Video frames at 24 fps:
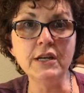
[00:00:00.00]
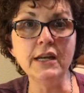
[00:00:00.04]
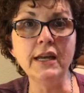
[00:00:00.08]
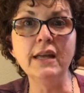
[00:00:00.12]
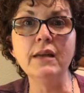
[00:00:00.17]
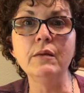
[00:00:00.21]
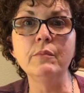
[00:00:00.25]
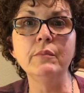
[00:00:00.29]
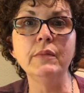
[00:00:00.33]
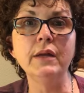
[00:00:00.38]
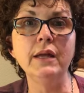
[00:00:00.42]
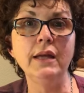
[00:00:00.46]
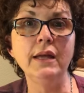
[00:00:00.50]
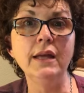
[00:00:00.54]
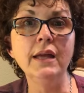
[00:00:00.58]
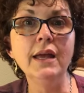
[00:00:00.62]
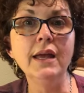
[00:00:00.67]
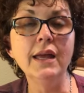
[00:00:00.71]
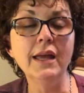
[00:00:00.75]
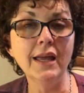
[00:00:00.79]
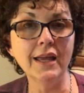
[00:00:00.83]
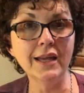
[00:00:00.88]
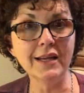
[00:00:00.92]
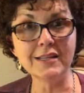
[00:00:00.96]
You get me
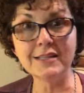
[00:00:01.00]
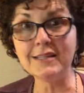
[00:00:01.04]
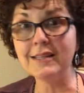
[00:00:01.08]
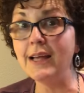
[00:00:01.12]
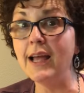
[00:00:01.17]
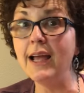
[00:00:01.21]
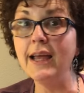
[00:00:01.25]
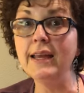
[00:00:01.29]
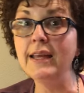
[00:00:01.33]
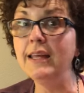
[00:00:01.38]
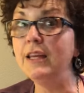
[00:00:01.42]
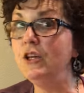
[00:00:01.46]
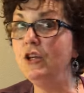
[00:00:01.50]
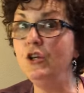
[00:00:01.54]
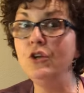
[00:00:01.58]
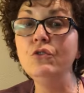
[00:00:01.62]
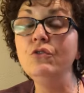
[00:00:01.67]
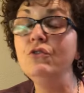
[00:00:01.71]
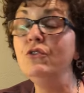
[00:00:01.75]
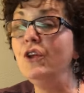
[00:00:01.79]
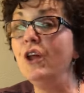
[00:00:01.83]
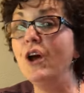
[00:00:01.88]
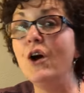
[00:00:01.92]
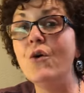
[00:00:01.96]
excited, you
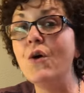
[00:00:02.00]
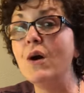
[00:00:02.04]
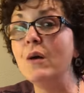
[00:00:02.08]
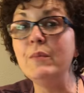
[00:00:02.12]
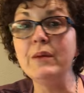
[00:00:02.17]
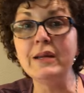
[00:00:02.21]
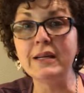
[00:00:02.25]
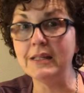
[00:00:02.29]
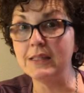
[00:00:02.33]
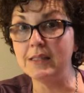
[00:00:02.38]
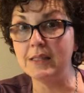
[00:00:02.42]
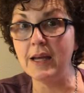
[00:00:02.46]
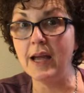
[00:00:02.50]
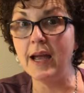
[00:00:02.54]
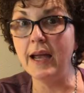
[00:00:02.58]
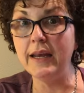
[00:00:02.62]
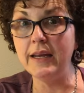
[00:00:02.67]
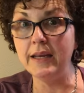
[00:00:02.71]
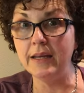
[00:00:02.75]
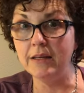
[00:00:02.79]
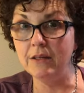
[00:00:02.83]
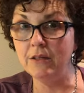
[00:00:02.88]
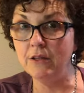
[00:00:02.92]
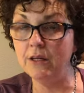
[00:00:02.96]
know I'm
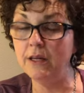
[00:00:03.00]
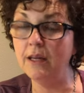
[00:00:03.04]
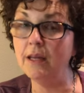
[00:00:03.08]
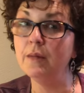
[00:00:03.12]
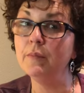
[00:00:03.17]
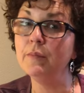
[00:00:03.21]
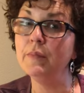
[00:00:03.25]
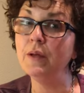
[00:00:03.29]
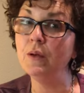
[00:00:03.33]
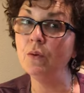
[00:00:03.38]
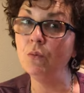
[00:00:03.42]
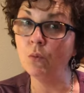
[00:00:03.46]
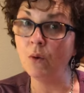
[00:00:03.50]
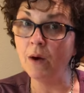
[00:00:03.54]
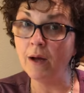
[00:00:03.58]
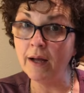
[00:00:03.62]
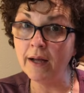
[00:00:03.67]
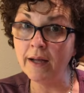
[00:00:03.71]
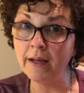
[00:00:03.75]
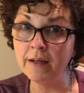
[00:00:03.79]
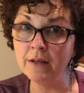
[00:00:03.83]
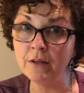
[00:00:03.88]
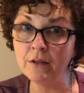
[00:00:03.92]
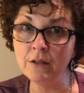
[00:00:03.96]
excited. You get me
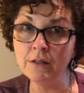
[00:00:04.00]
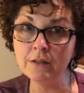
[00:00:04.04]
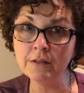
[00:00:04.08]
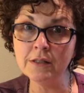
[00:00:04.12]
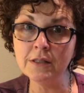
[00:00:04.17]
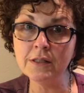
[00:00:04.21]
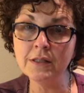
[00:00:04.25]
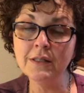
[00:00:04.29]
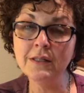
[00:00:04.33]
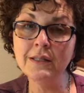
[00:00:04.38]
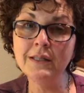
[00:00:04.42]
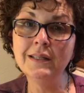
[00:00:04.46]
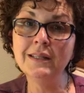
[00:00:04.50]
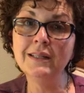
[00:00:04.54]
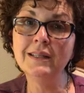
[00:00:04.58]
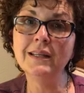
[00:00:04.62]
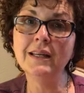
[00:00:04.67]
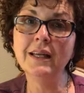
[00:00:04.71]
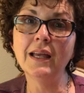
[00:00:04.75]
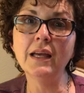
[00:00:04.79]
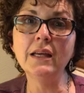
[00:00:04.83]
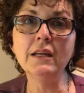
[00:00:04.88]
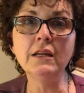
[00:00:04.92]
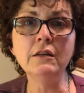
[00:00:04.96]
riled,
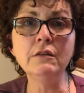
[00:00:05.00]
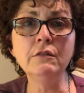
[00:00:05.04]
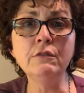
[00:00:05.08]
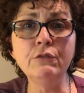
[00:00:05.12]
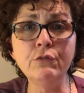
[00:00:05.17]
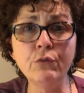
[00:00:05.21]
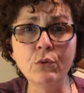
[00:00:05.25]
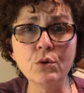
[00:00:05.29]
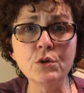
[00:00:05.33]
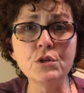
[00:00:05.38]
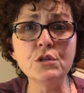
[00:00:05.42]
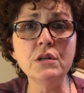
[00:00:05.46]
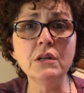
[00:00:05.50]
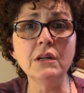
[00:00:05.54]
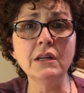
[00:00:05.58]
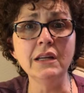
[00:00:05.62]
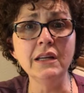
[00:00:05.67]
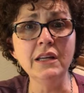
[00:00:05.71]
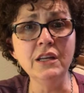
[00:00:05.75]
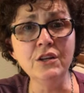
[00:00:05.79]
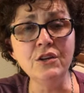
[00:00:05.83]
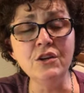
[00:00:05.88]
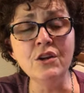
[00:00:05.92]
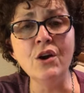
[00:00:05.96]
and unfortunately,
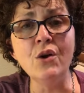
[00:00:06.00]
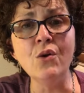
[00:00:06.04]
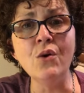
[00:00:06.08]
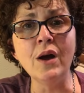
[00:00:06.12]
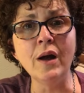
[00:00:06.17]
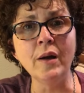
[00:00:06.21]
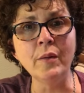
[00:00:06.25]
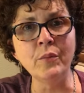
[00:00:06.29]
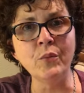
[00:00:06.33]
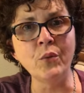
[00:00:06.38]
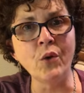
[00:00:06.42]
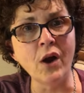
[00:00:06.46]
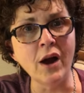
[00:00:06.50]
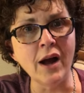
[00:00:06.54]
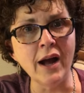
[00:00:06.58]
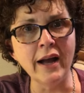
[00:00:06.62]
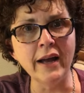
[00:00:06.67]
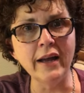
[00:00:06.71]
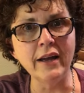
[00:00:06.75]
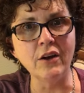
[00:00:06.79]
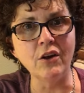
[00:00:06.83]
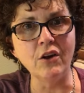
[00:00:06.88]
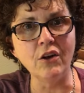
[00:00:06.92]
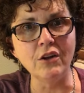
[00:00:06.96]
you know, I'm
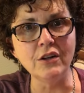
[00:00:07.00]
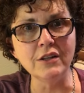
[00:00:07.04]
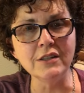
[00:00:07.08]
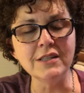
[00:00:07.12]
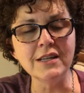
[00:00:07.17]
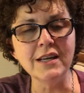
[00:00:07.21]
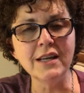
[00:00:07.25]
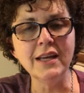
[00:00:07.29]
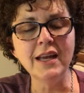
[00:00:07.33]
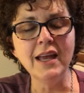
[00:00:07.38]
riled.